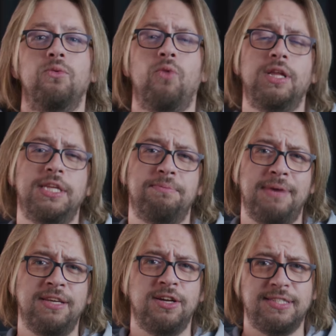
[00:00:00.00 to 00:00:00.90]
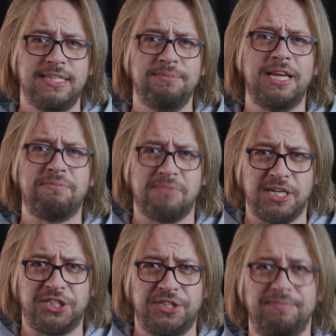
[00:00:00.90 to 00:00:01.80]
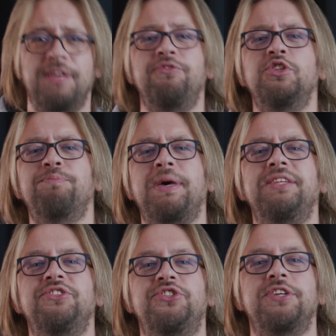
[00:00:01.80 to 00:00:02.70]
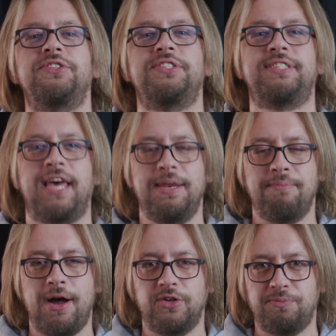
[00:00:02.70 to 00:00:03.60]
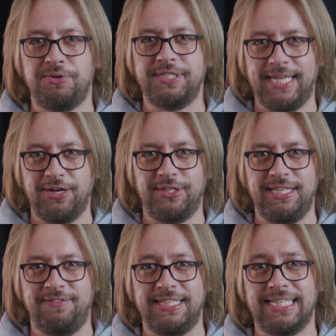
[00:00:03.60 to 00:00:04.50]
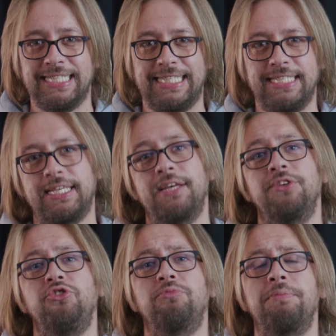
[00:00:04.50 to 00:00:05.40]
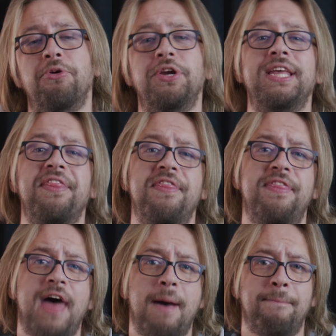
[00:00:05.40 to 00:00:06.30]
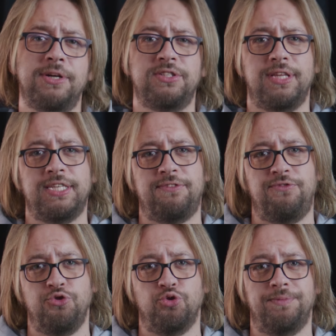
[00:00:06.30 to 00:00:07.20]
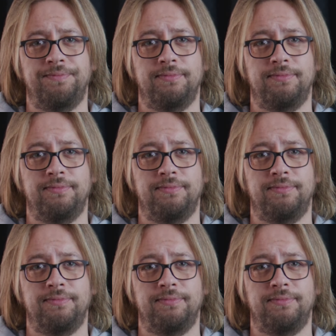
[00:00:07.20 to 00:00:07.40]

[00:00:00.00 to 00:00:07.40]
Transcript: While it may not seem like much, if you spend just 10 miles per day on EVs like these, you'll be burning that much less fuel.